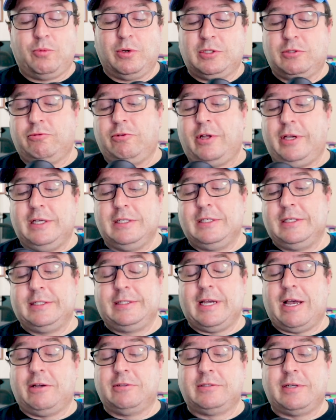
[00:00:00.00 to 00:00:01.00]
which really isn't a
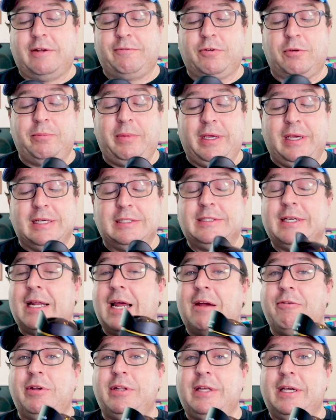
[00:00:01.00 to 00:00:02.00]
downside for me, is that
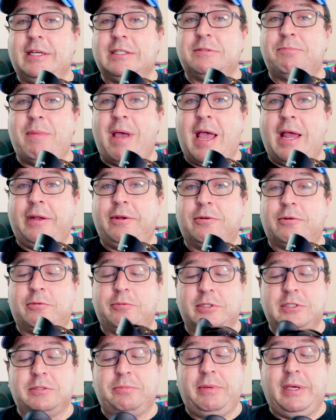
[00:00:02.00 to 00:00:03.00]
everything is manual,
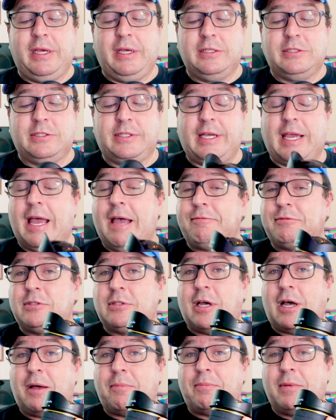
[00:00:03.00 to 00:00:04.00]
which means the
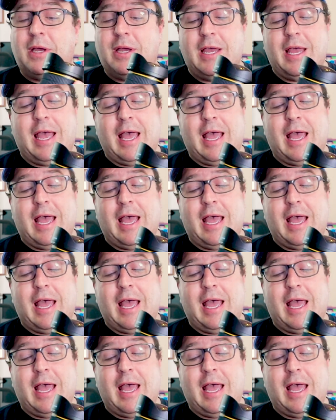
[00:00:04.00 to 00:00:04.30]
f-stop